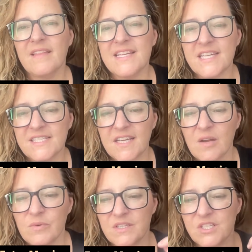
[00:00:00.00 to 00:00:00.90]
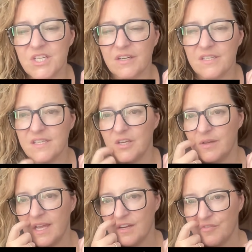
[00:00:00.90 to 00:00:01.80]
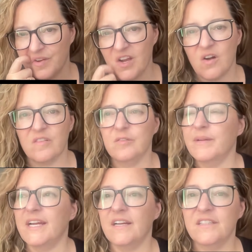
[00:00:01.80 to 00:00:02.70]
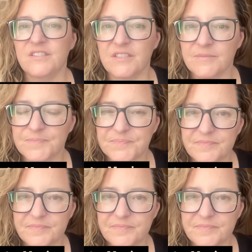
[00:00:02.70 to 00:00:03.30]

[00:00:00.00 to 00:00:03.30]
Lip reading: last idea I wanted to share is that you can get a free call from a character.